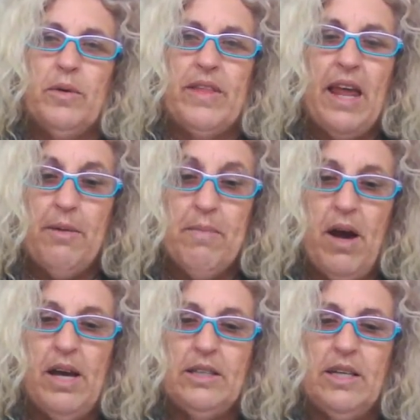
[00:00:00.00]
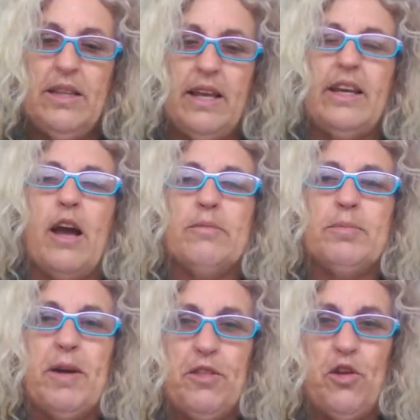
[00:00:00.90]
With that in mind, then
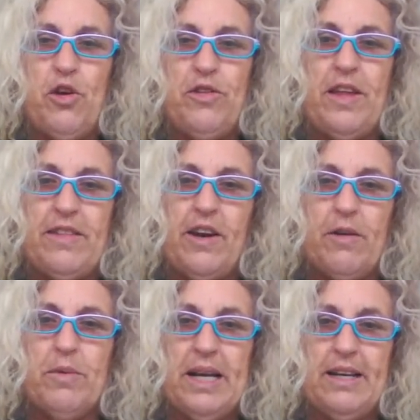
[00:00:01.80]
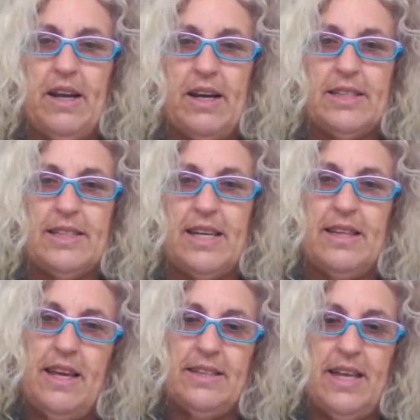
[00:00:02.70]
comes my third thing that I'd really like to
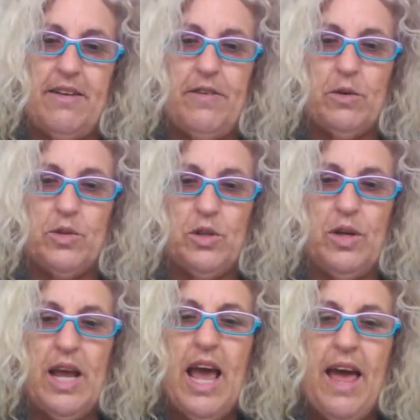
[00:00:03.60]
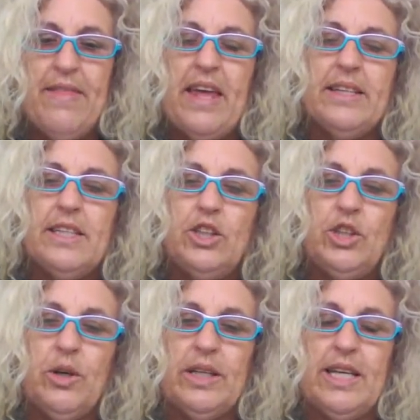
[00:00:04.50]
see the SANFL do, and that is
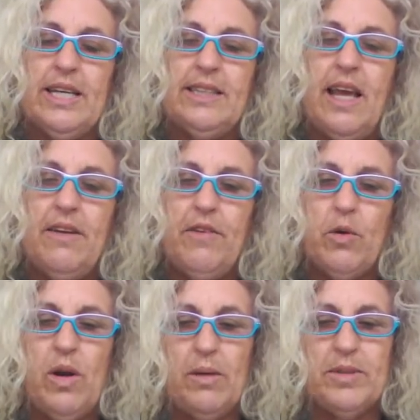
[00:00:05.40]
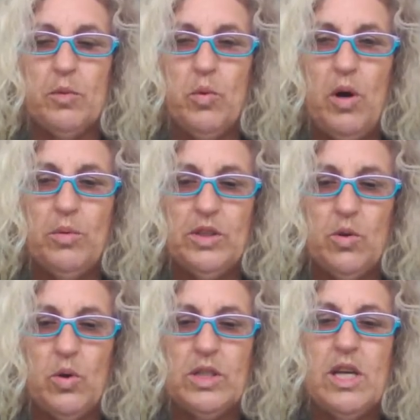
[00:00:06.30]
ensuring the SANFL clubs are
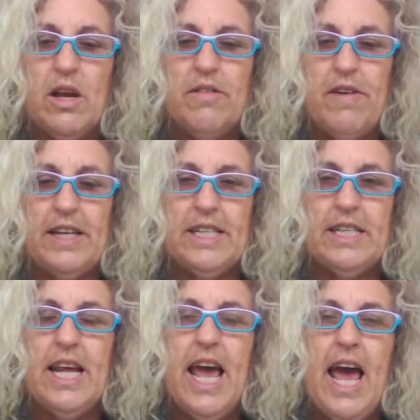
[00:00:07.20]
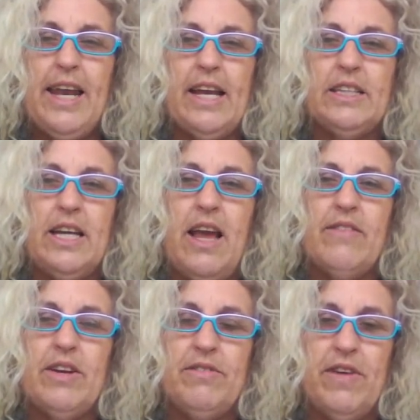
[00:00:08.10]
well-resourced, funded, and actually
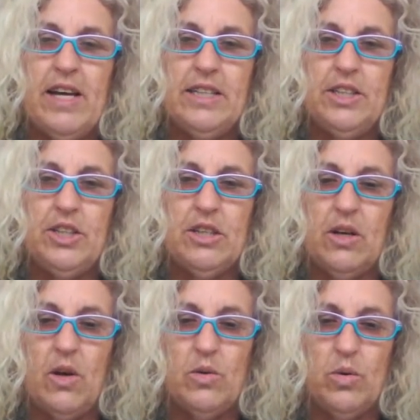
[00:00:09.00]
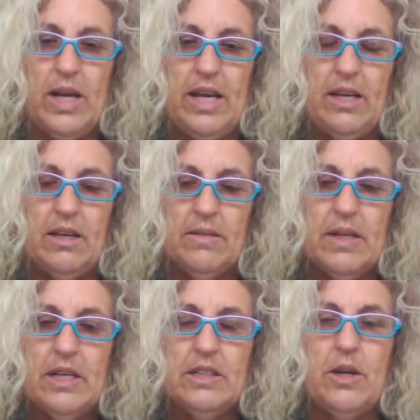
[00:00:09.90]
have an advantage in the local league.
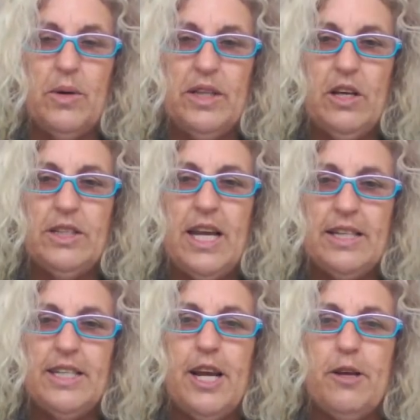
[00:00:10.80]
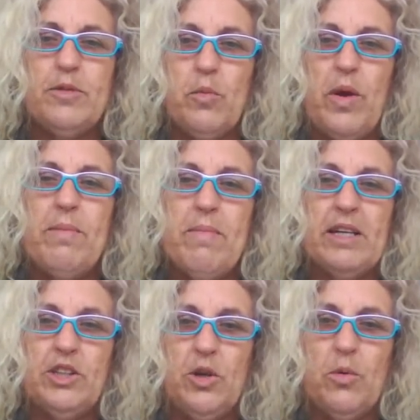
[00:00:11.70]
So in those 10 teams, we
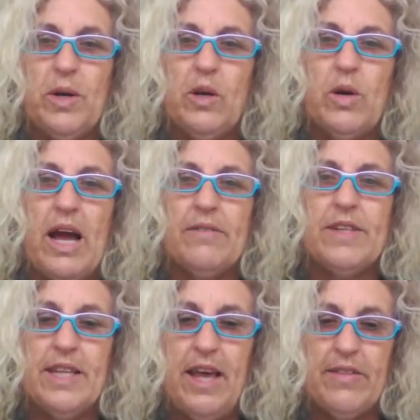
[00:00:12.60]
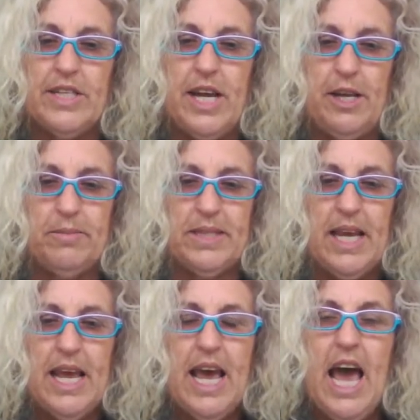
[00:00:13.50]
make sure we look after the other
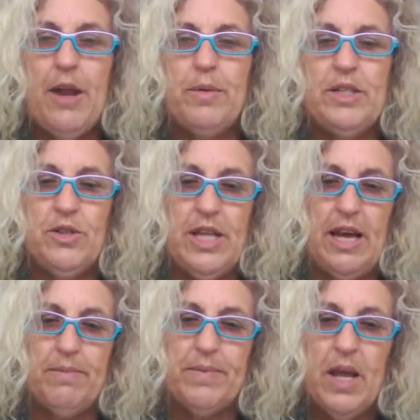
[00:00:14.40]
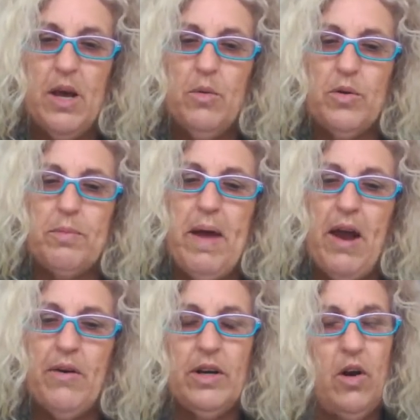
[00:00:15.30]
teams. How do we do that? Well, the
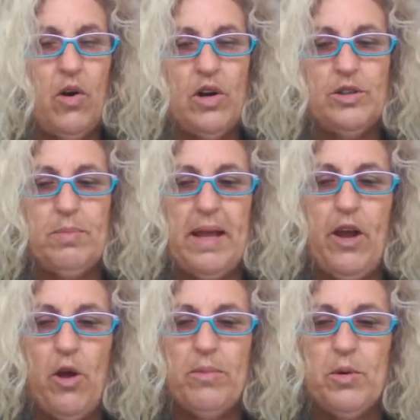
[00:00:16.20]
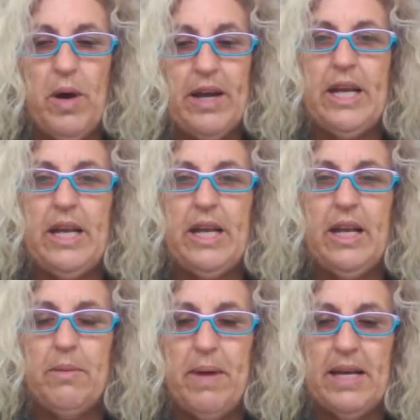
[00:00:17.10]
Power and Crows play home and away on a
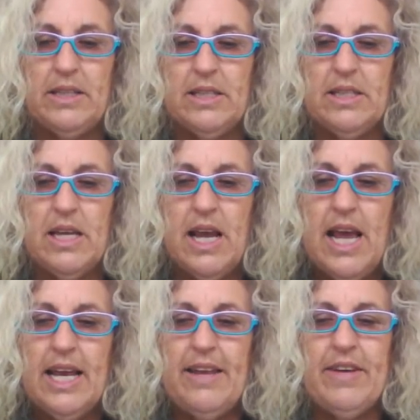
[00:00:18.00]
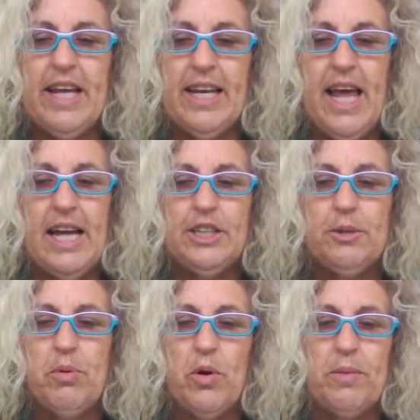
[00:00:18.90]
weekly basis, leaving a large
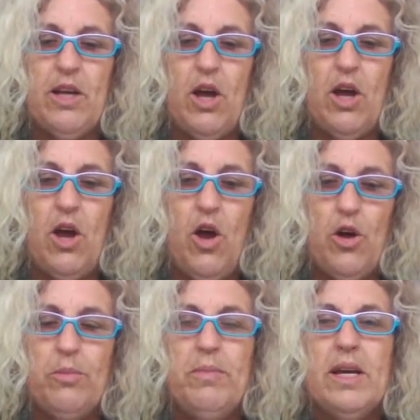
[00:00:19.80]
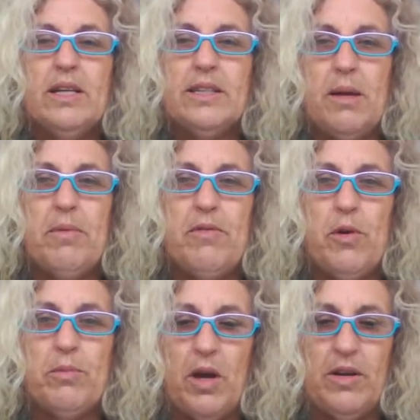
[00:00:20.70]
supporter base at home, some of
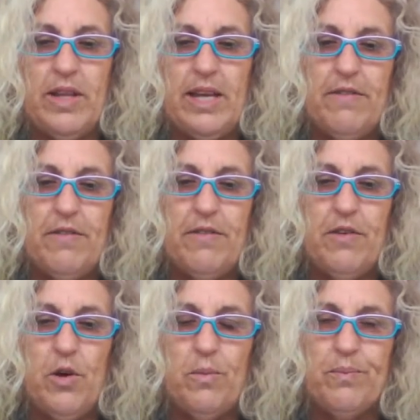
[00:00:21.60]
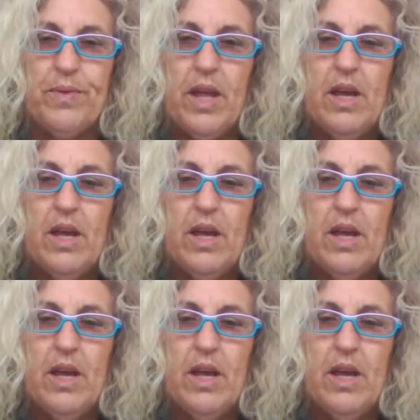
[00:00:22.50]
whom go to the SANFL.